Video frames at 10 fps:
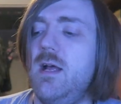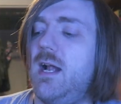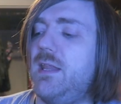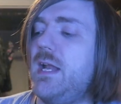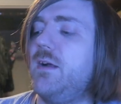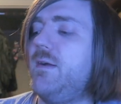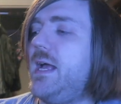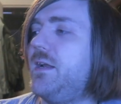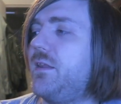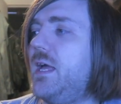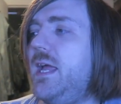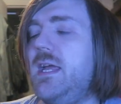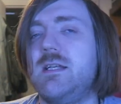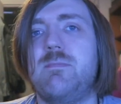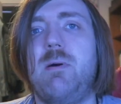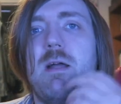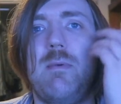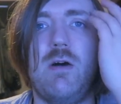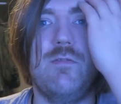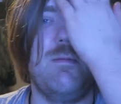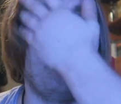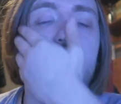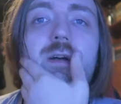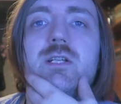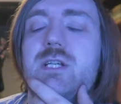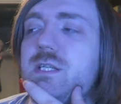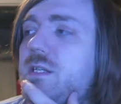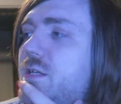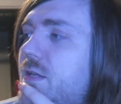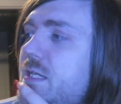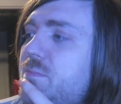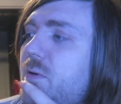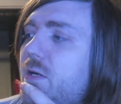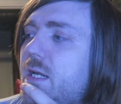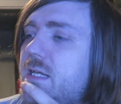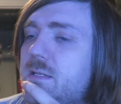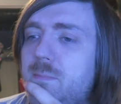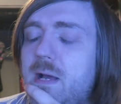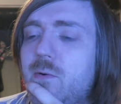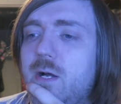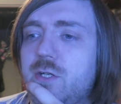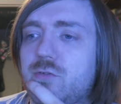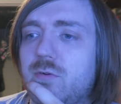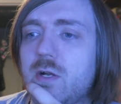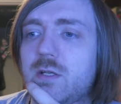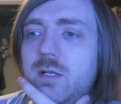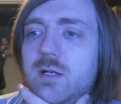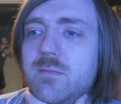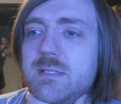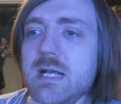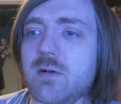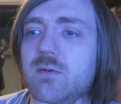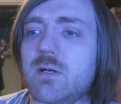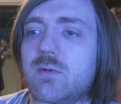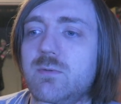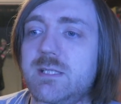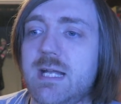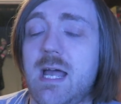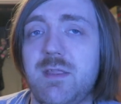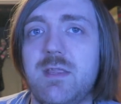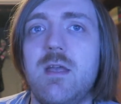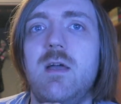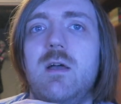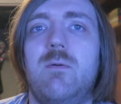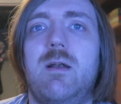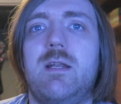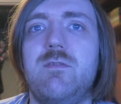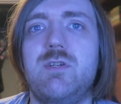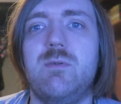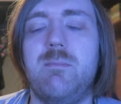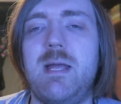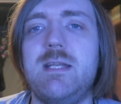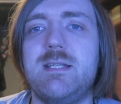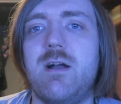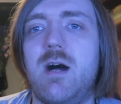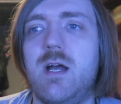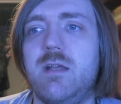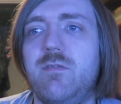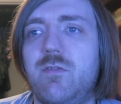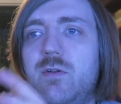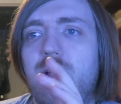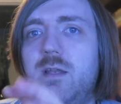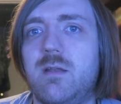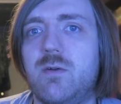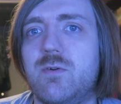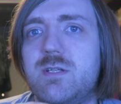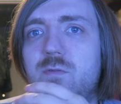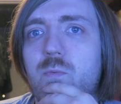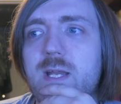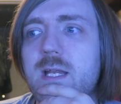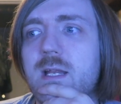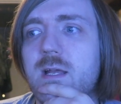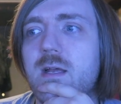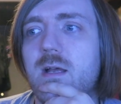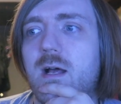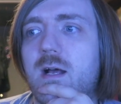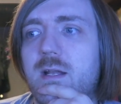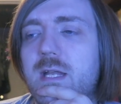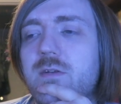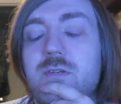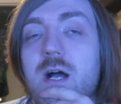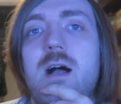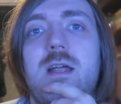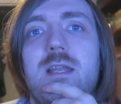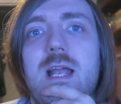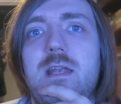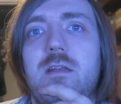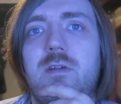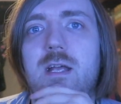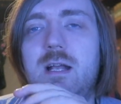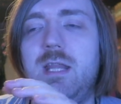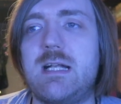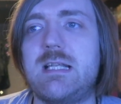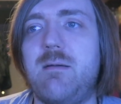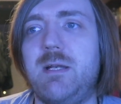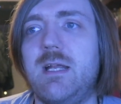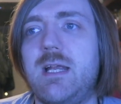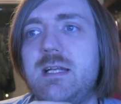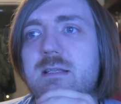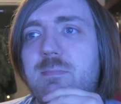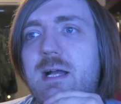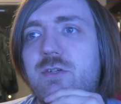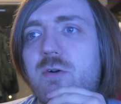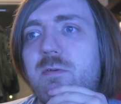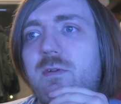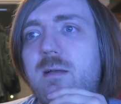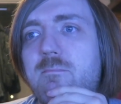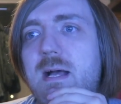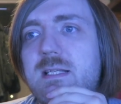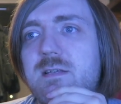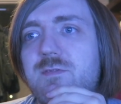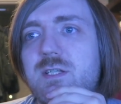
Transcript: And then I read The Hit by Melvin Burgess. So this book is about a drug that comes out called Death, where it gives you an amazing high for like the course of a week. Uh, and then you die at the end of it. And that's happening against the backdrop of like massive